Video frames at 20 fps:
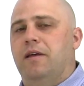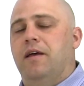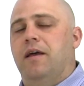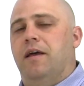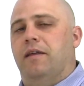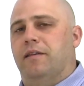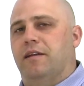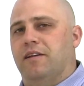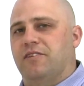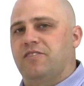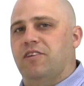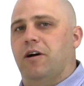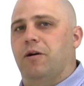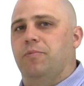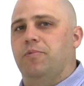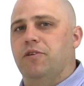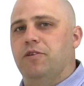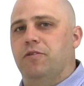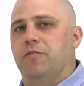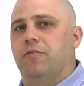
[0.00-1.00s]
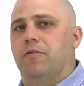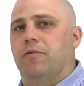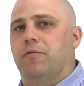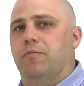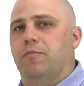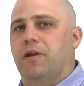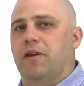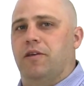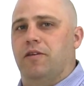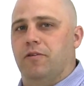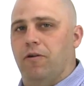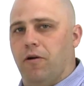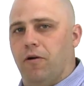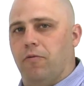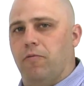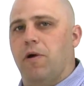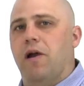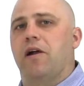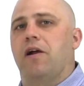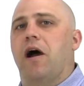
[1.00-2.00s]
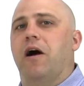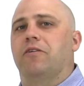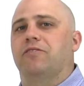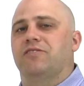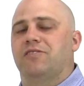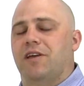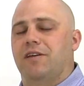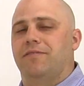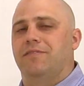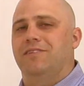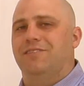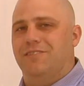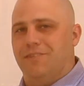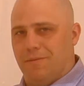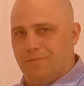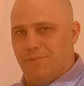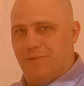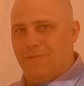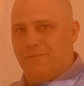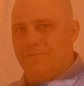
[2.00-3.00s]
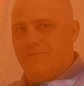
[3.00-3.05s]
Let us help you make your warehouse safety simple.